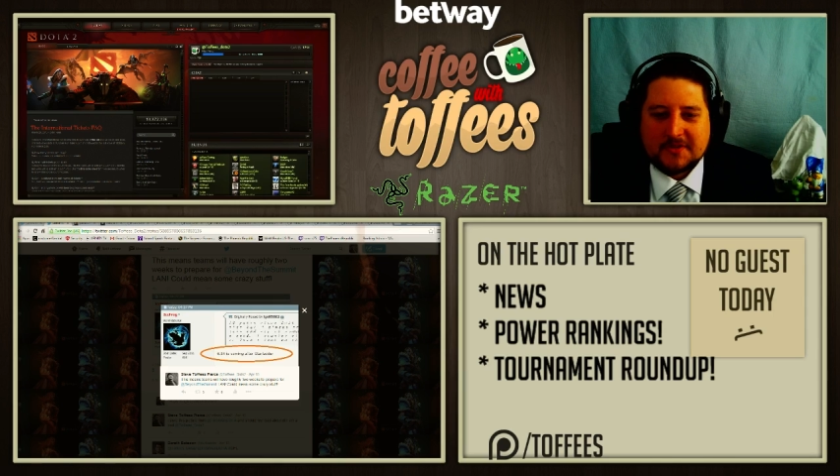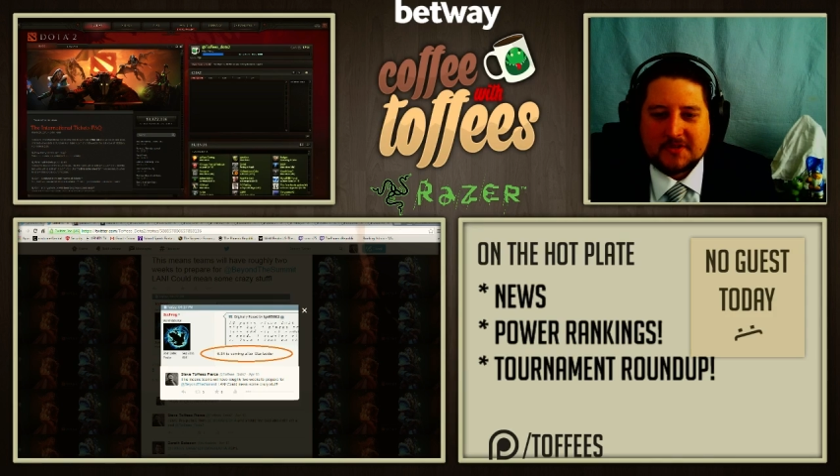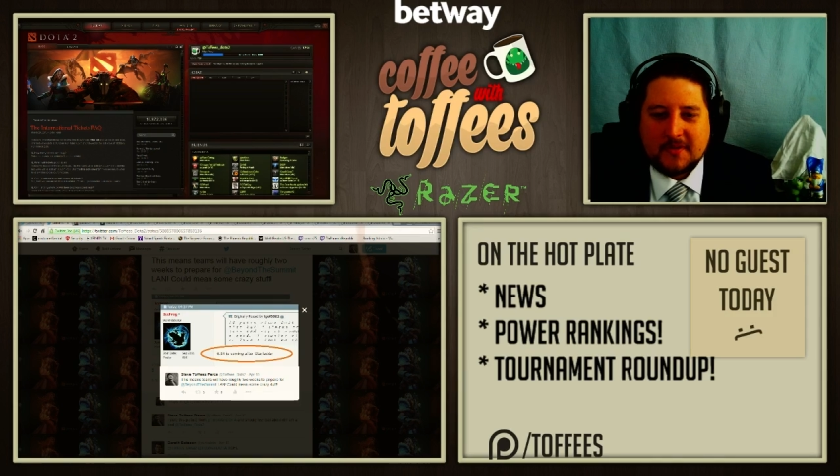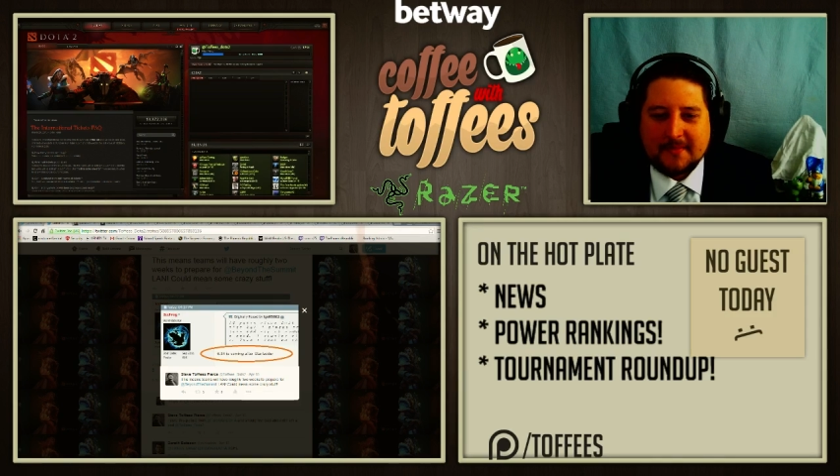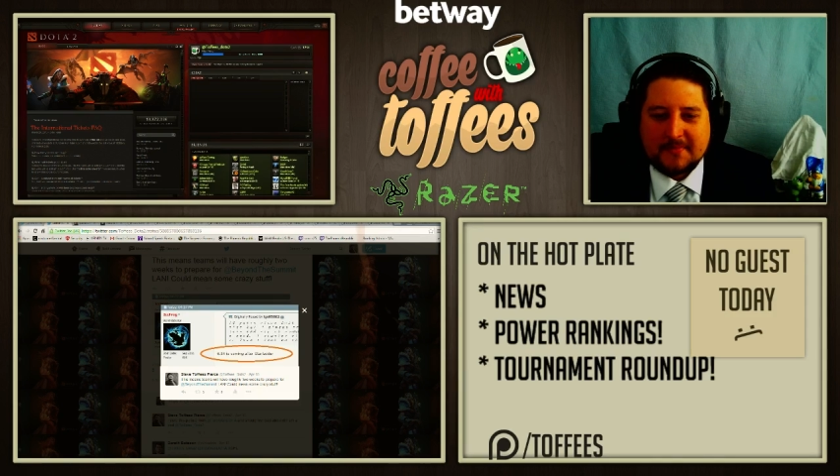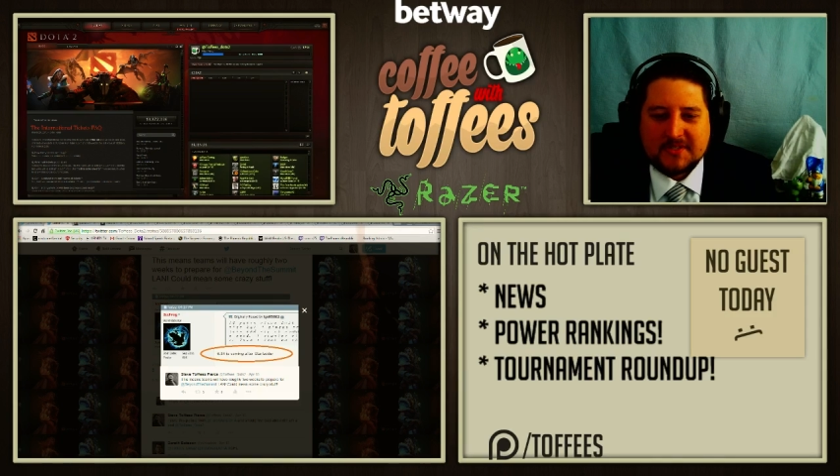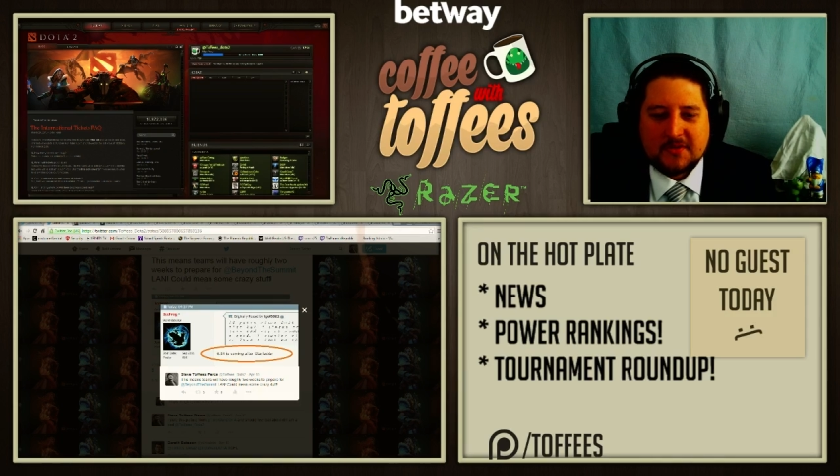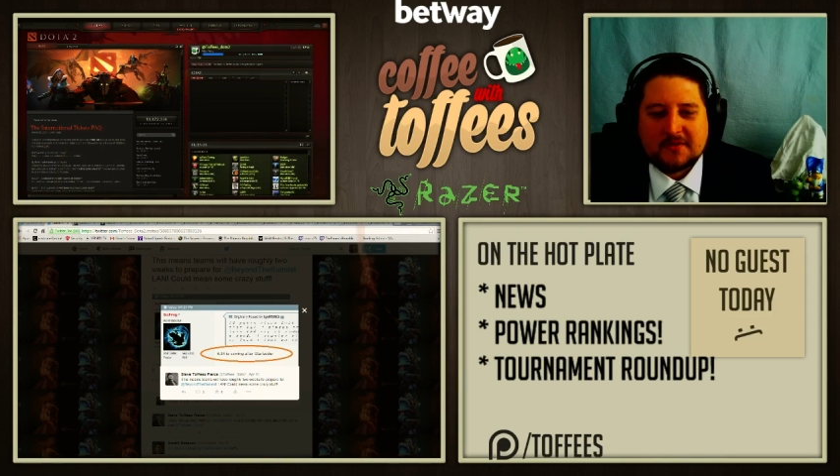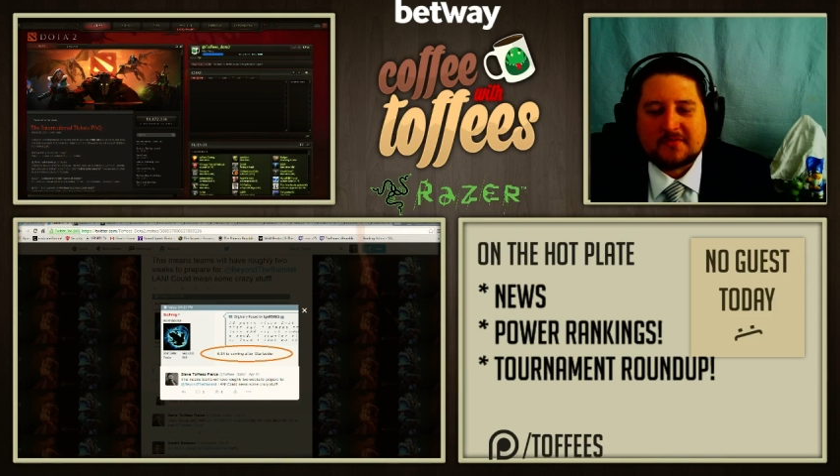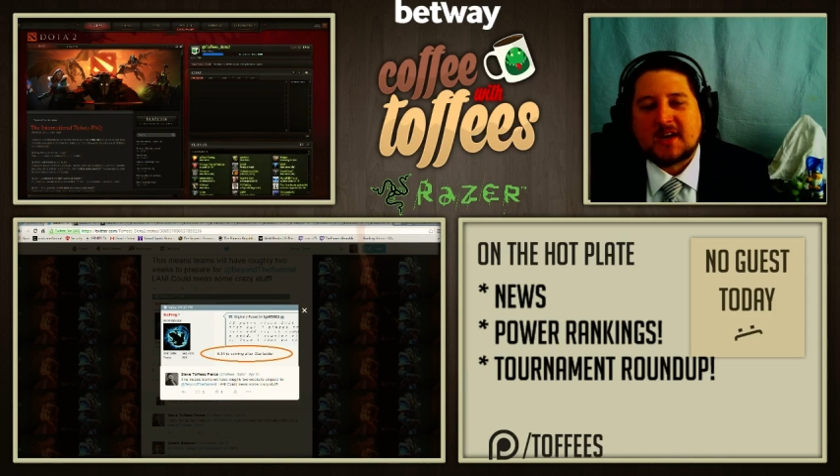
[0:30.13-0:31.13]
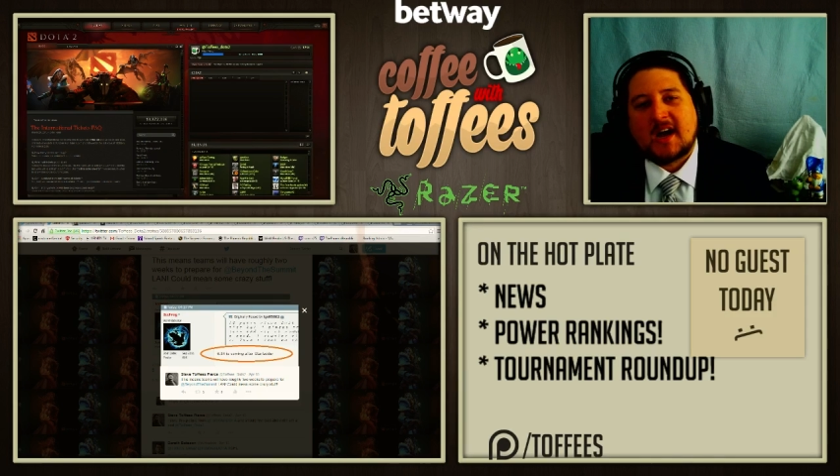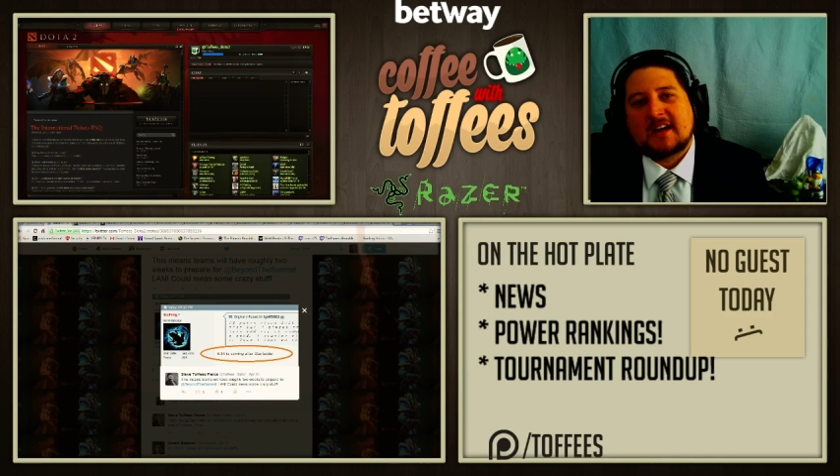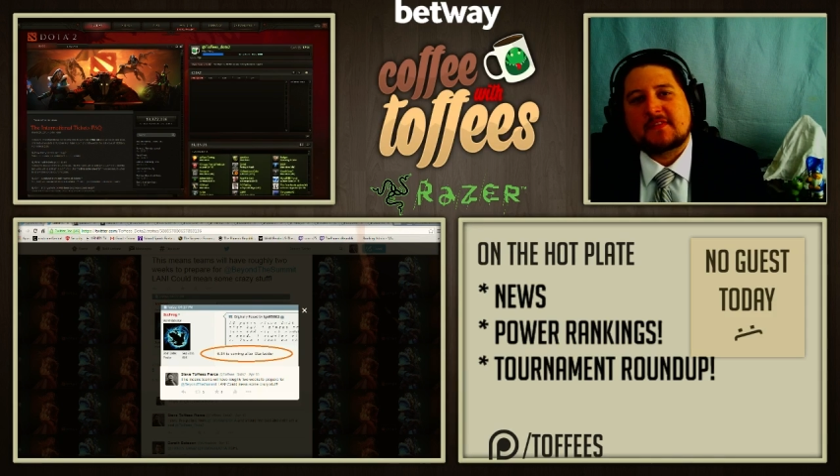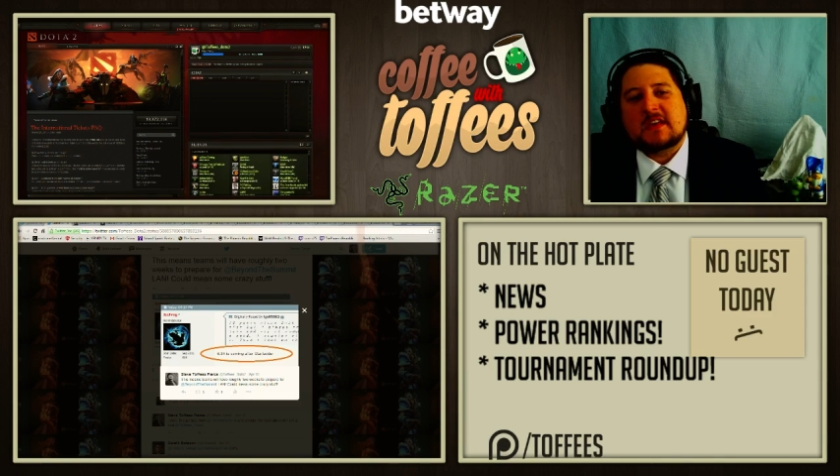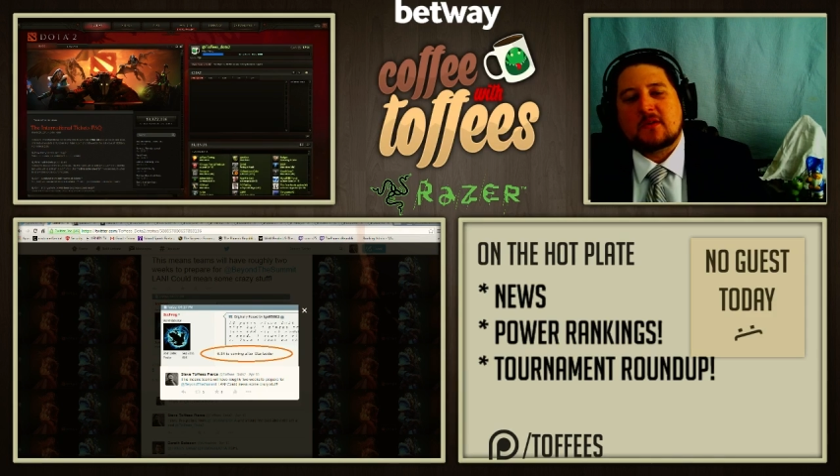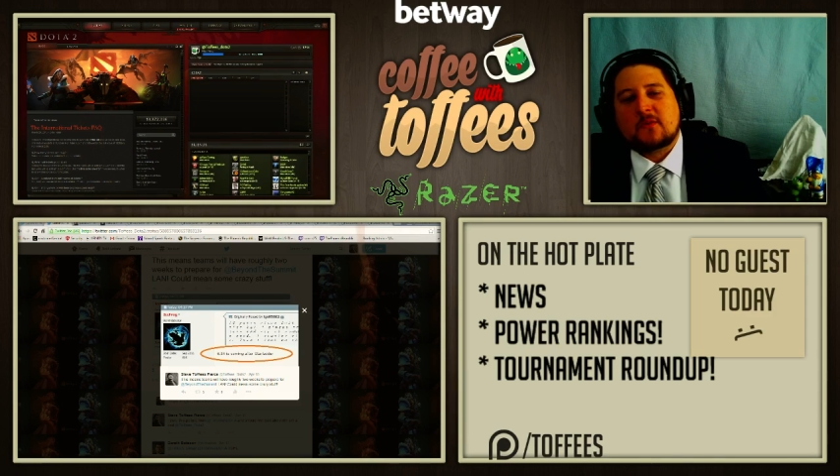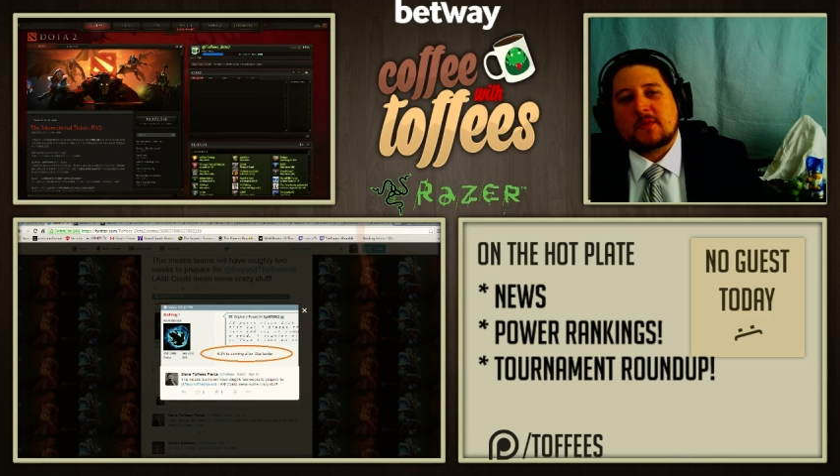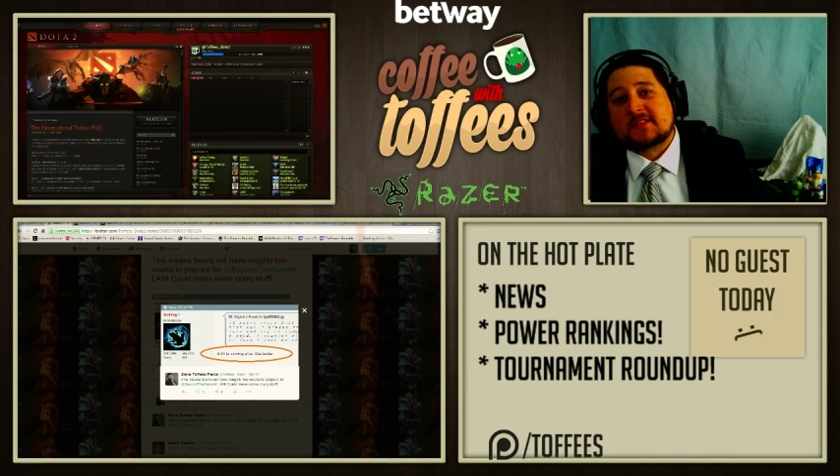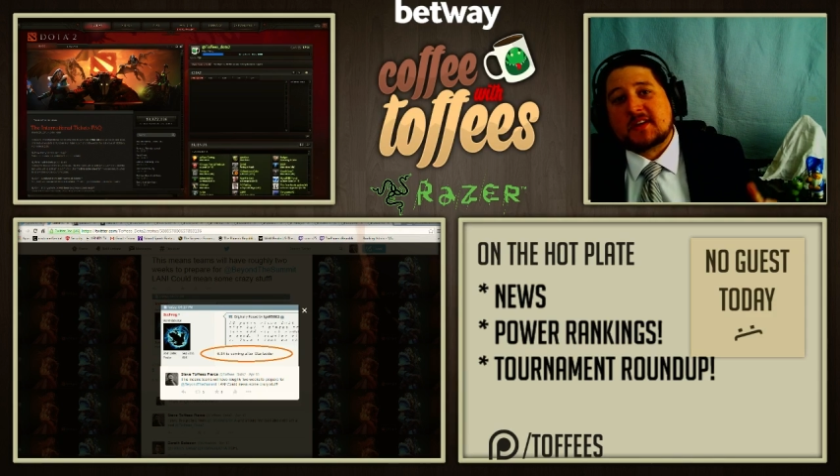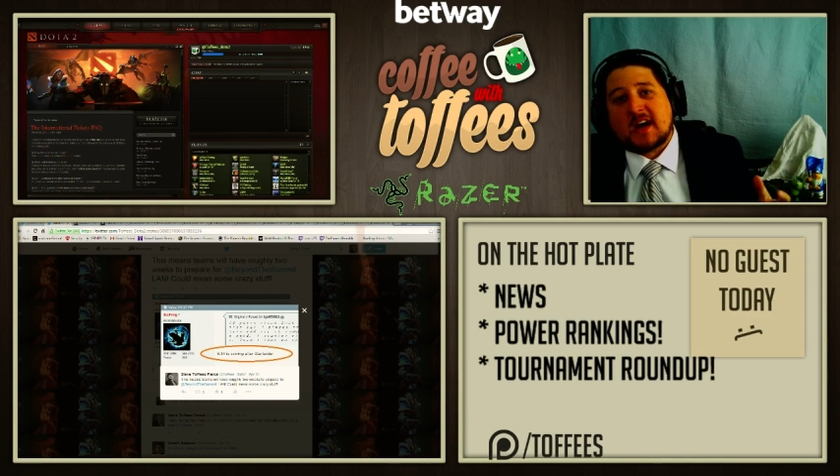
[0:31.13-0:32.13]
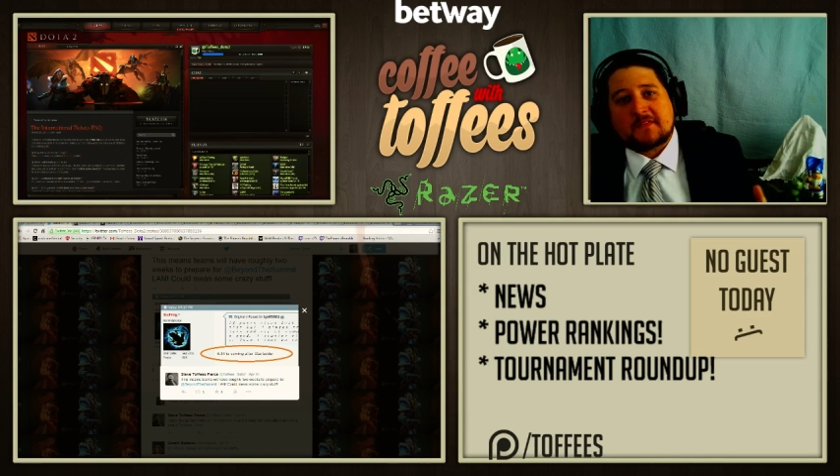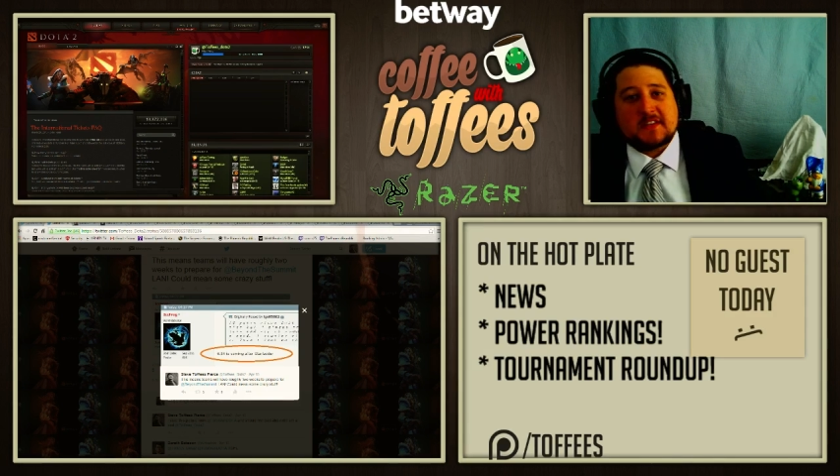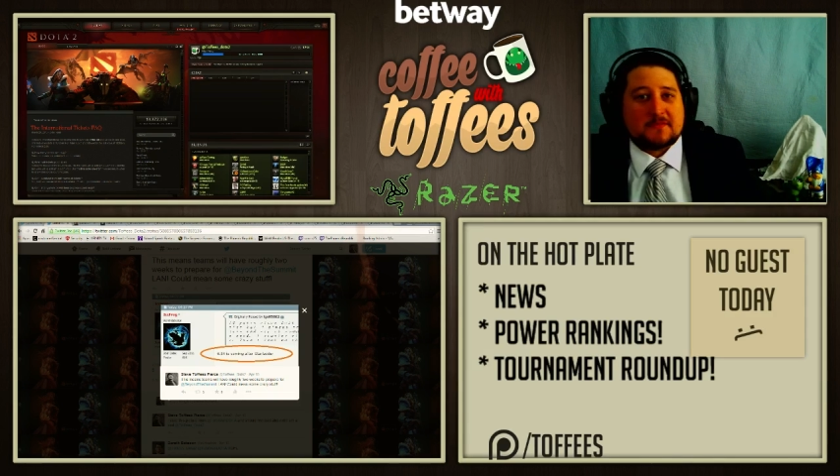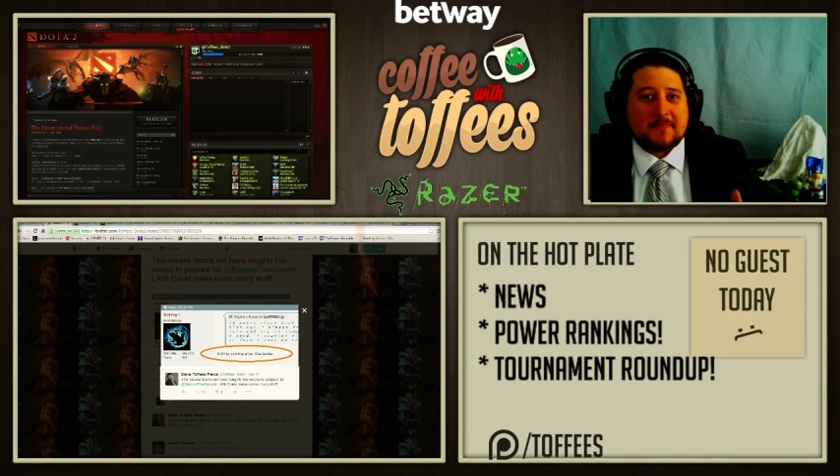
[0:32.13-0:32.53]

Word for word: a new episode of Coffee with Toffees.